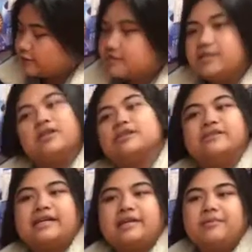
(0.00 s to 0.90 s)

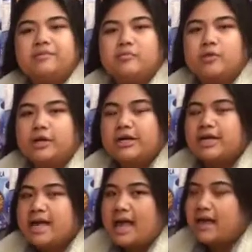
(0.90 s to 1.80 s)
cereals that can be more
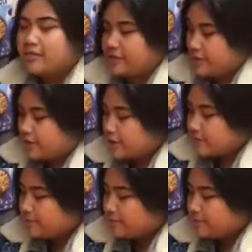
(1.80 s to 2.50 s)
healthier,